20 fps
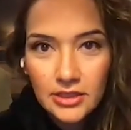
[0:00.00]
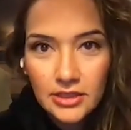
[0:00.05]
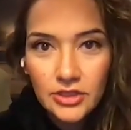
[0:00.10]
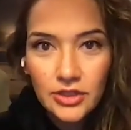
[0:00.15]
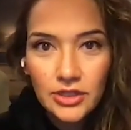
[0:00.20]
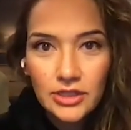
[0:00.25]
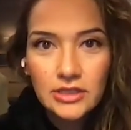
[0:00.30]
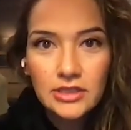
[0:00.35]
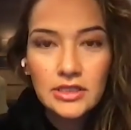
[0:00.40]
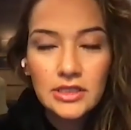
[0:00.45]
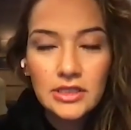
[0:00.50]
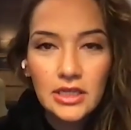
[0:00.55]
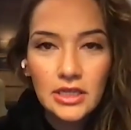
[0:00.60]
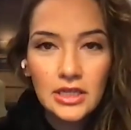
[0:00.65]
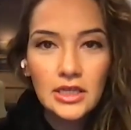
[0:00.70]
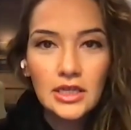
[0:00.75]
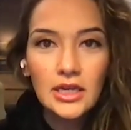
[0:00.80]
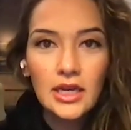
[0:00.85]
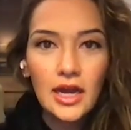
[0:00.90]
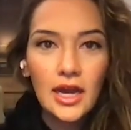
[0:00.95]
As you can
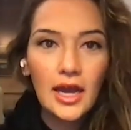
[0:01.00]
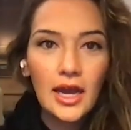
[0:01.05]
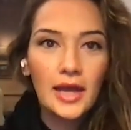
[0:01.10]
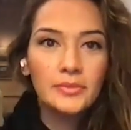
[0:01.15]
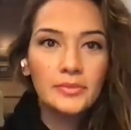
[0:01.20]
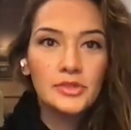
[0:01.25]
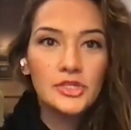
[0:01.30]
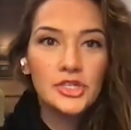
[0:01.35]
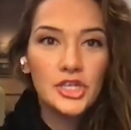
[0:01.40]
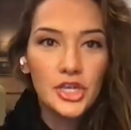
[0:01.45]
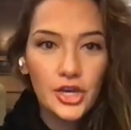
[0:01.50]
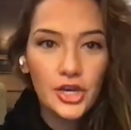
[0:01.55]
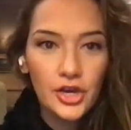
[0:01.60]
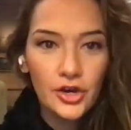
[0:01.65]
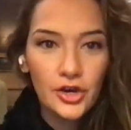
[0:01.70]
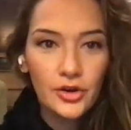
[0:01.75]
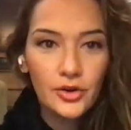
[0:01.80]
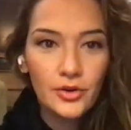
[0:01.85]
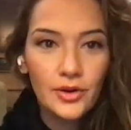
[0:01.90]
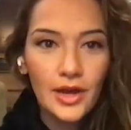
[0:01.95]
see, I'm
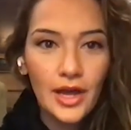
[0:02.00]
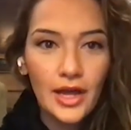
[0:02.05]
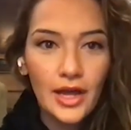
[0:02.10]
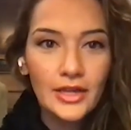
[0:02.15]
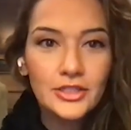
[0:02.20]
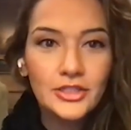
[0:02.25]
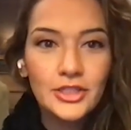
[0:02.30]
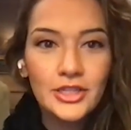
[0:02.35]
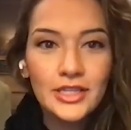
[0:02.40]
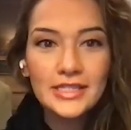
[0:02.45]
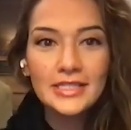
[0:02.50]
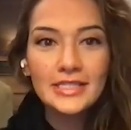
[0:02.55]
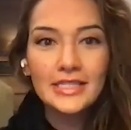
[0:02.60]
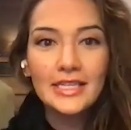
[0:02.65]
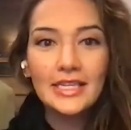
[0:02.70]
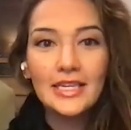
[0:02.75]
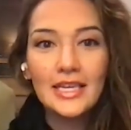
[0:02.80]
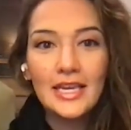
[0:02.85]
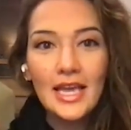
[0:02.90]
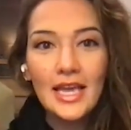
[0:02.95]
Geo, and as you can
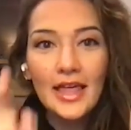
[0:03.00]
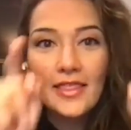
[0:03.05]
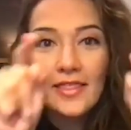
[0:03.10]
see,